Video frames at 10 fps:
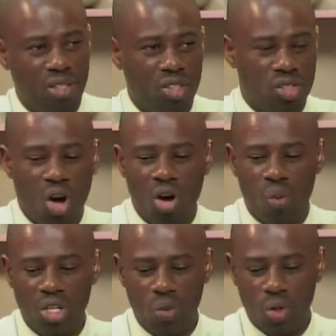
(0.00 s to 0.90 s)
The dog,
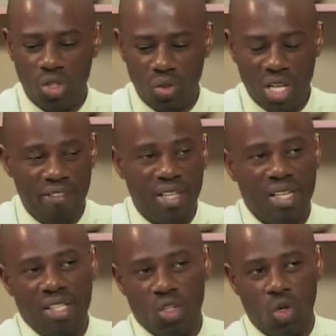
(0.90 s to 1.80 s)
when they want to
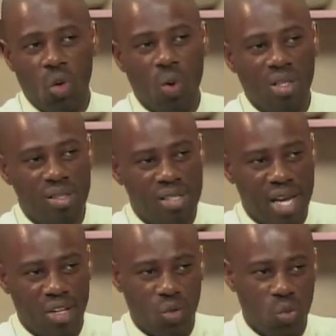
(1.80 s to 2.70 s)
defecate, they go one
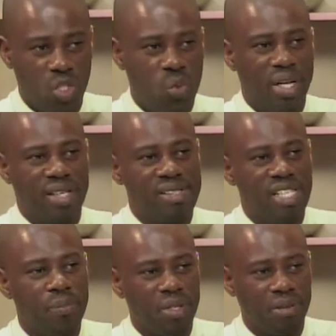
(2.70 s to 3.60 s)
side. They don't do it where they're
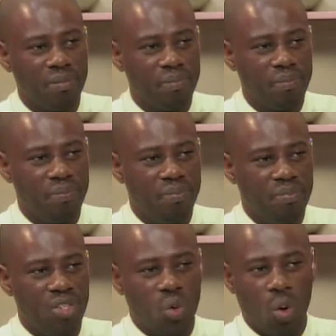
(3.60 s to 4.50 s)
sleeping.
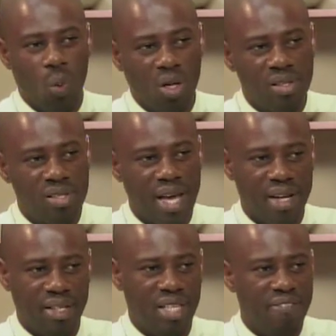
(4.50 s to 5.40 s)
They go one side
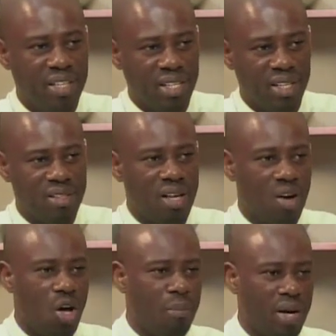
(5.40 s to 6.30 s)
and they defecate and
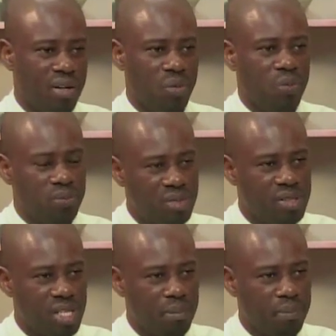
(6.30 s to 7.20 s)
come back and
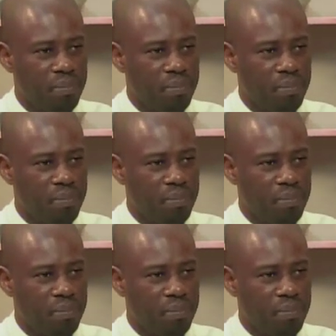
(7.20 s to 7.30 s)
sleep.